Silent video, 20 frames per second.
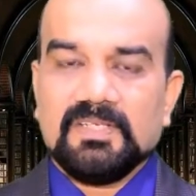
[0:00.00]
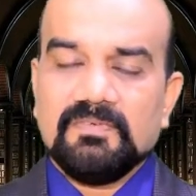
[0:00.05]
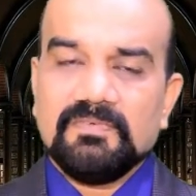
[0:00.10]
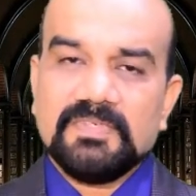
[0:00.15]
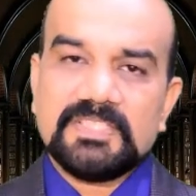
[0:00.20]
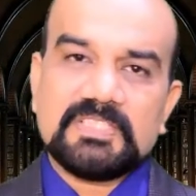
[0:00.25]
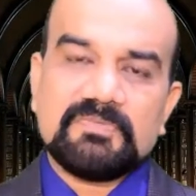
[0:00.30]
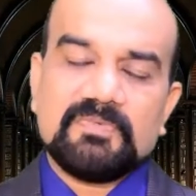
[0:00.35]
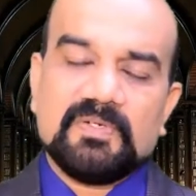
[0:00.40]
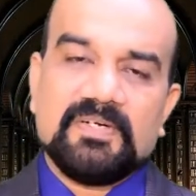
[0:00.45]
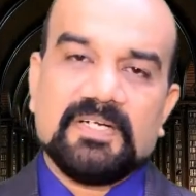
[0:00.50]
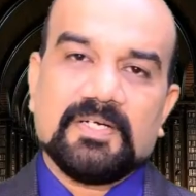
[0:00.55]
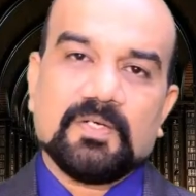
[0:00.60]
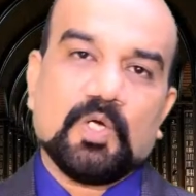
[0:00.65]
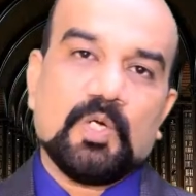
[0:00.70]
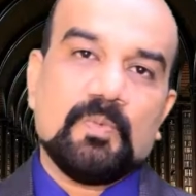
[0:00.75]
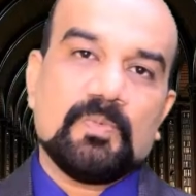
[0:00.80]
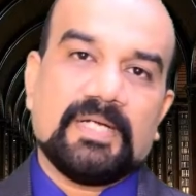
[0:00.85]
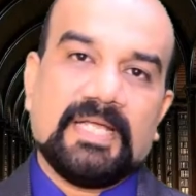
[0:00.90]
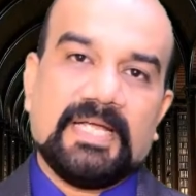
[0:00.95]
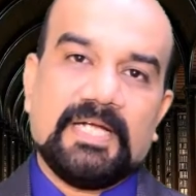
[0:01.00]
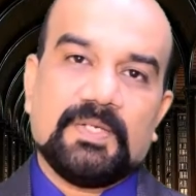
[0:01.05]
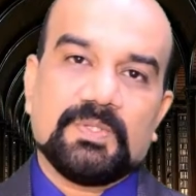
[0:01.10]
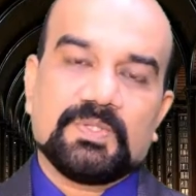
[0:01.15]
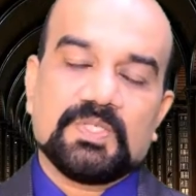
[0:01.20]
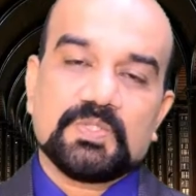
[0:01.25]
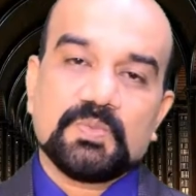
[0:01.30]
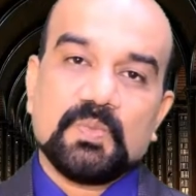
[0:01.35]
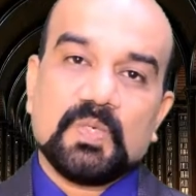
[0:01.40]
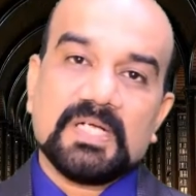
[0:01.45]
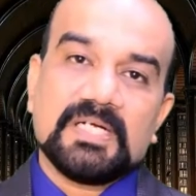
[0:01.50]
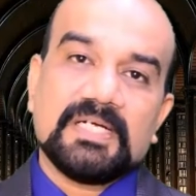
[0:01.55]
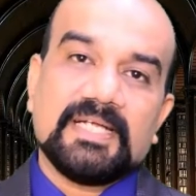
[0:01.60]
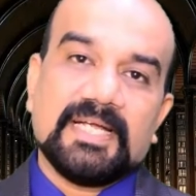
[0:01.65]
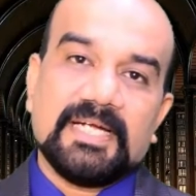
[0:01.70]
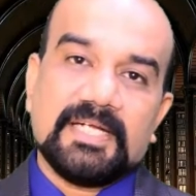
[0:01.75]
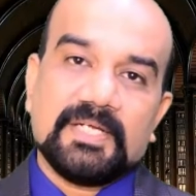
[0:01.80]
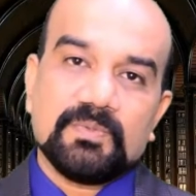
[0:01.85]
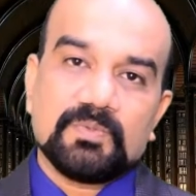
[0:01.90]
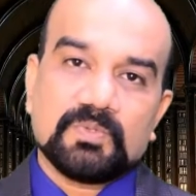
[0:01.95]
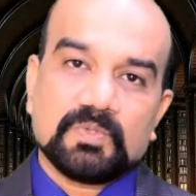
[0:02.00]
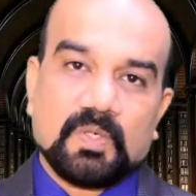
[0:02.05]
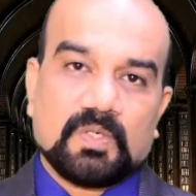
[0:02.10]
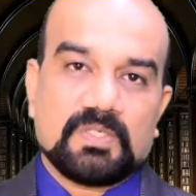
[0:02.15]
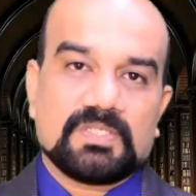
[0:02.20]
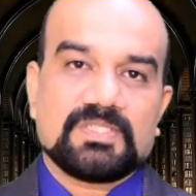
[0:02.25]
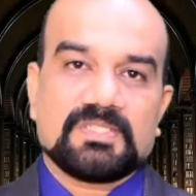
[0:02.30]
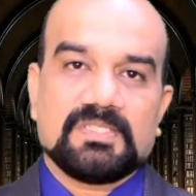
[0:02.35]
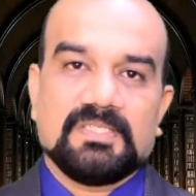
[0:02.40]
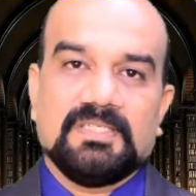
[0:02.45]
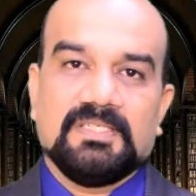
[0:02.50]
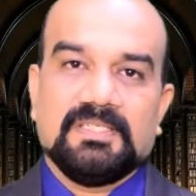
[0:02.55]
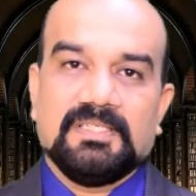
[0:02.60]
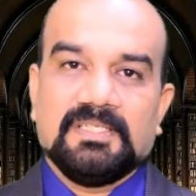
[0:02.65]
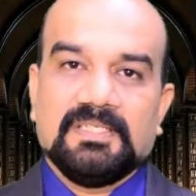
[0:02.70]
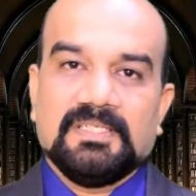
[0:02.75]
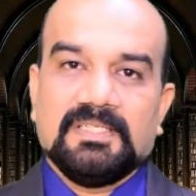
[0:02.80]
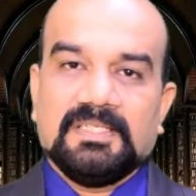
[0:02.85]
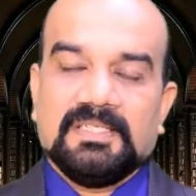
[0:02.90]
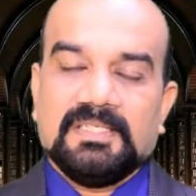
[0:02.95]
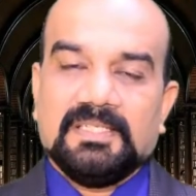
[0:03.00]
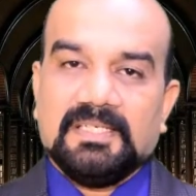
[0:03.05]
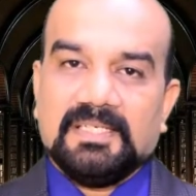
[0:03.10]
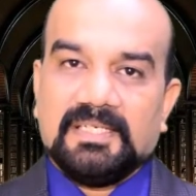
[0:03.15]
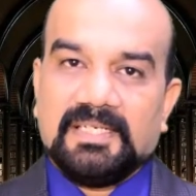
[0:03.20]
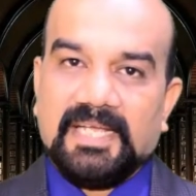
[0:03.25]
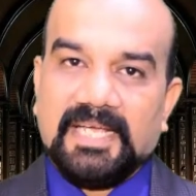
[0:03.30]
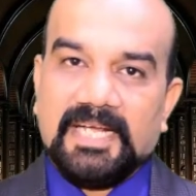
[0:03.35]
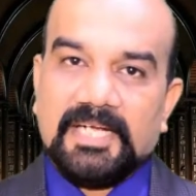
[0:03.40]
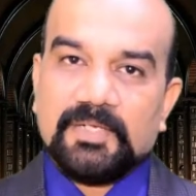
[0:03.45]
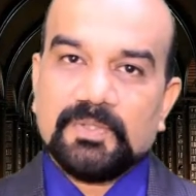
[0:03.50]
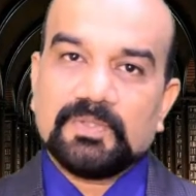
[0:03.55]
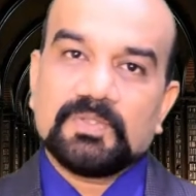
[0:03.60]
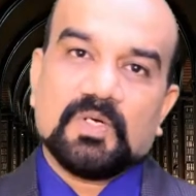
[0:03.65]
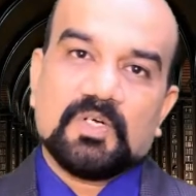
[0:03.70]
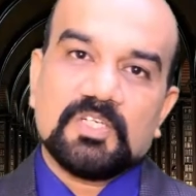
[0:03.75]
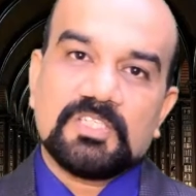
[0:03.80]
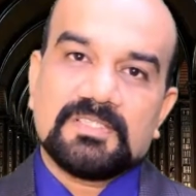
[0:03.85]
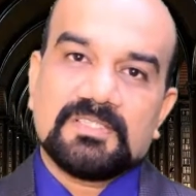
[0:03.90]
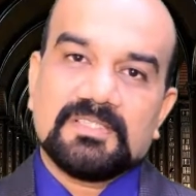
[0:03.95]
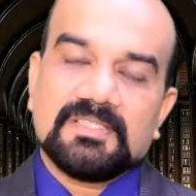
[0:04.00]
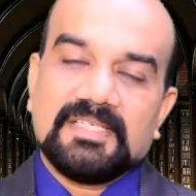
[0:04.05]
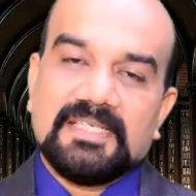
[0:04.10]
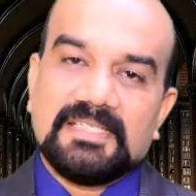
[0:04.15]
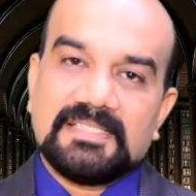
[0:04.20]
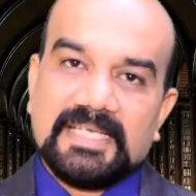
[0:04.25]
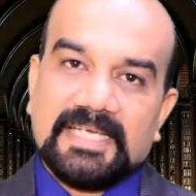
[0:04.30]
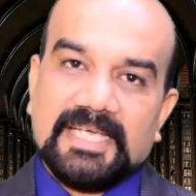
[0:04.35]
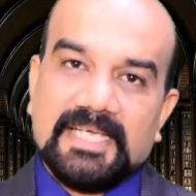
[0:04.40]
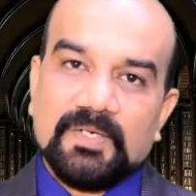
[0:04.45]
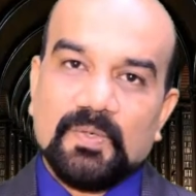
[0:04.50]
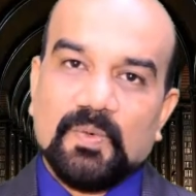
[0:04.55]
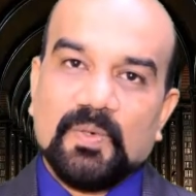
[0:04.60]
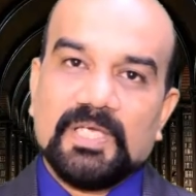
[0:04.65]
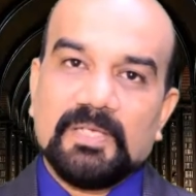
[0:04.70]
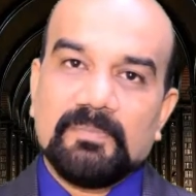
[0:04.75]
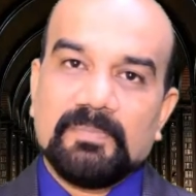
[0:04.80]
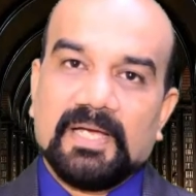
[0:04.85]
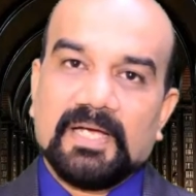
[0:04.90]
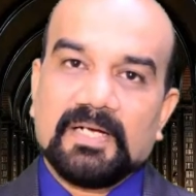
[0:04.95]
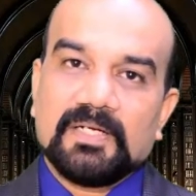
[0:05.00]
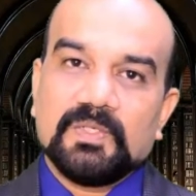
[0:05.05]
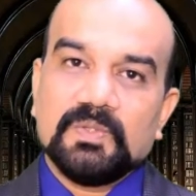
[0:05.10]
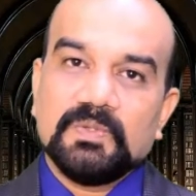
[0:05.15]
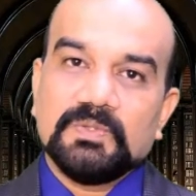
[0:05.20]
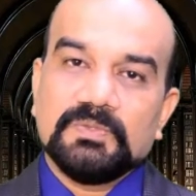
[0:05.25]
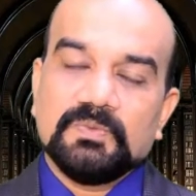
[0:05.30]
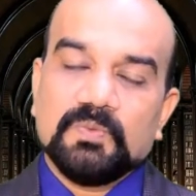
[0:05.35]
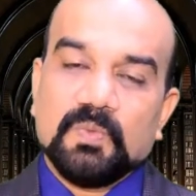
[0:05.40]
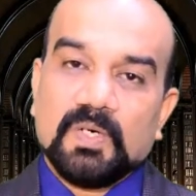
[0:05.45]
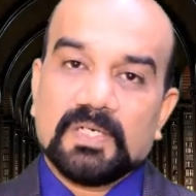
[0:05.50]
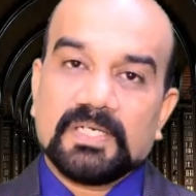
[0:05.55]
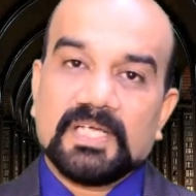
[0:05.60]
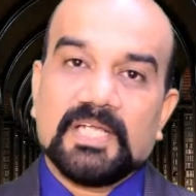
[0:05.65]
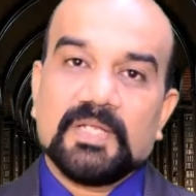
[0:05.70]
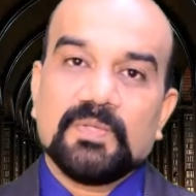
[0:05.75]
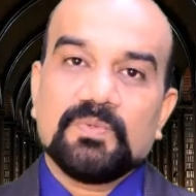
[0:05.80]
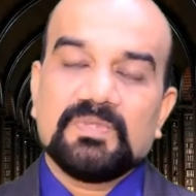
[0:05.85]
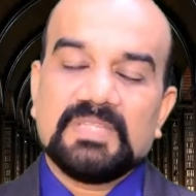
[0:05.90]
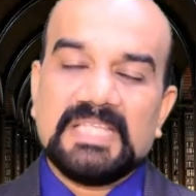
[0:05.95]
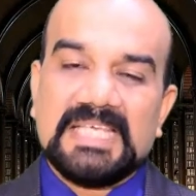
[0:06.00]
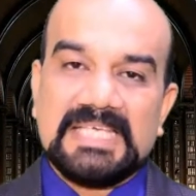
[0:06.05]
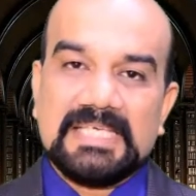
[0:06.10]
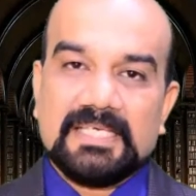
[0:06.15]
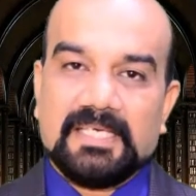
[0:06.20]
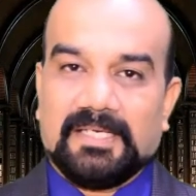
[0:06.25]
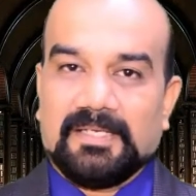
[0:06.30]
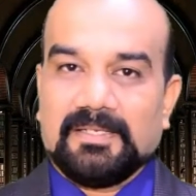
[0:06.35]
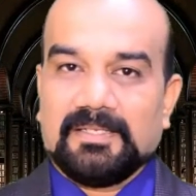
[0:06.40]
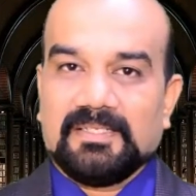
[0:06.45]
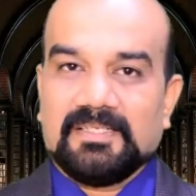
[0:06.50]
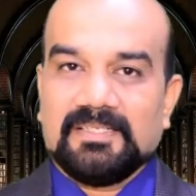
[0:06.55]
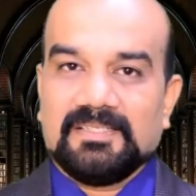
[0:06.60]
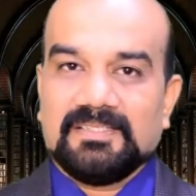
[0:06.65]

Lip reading: First of all, I'll talk about negative thoughts. What are negative thoughts? Negative thoughts is again going back to what are you thinking?